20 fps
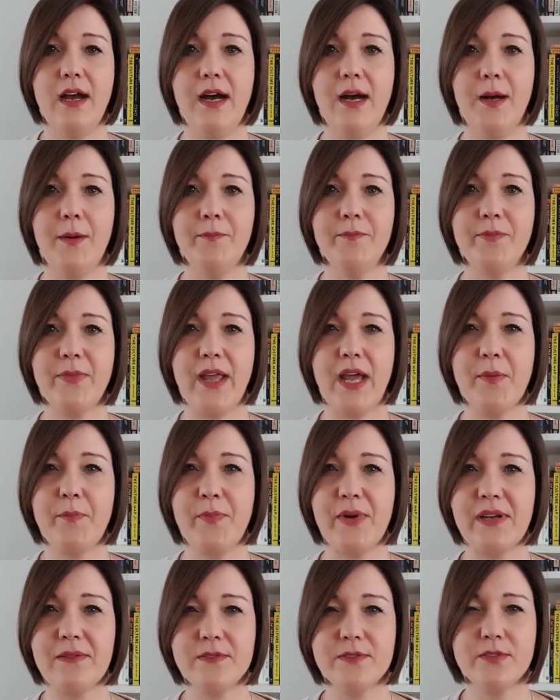I
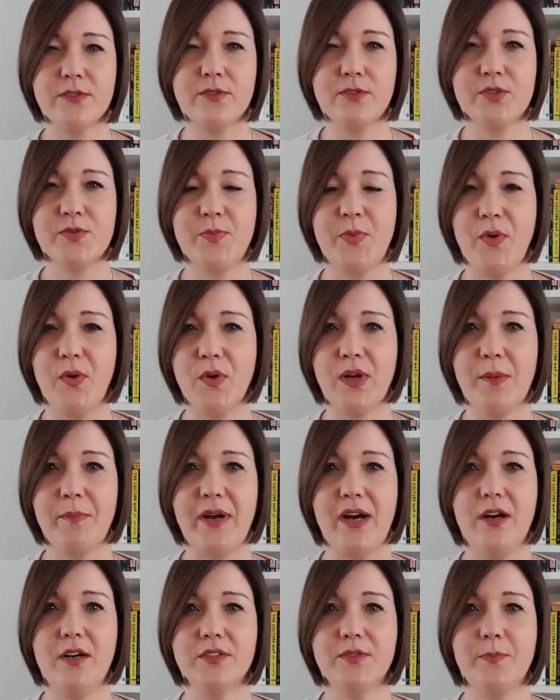previously spoke
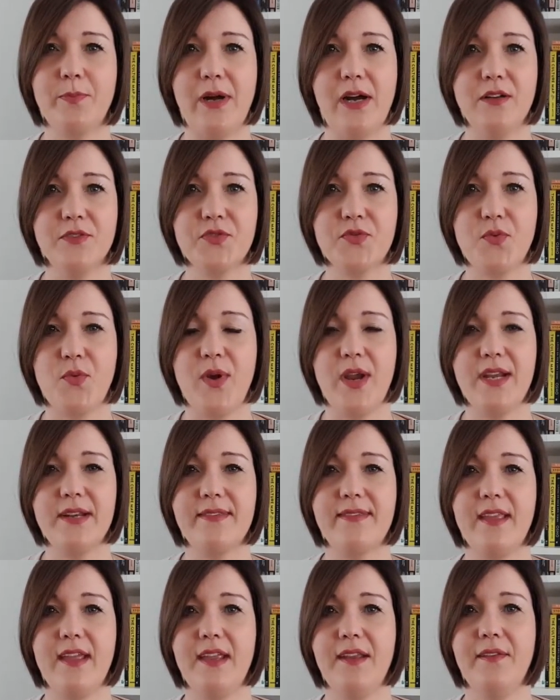about bounce
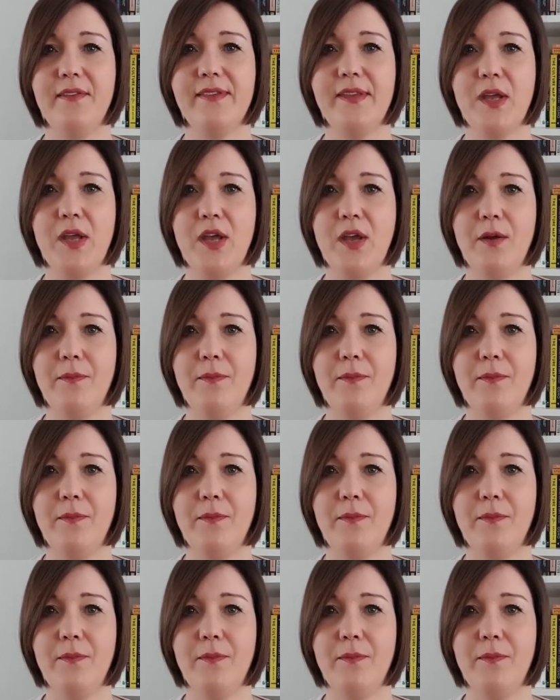rate and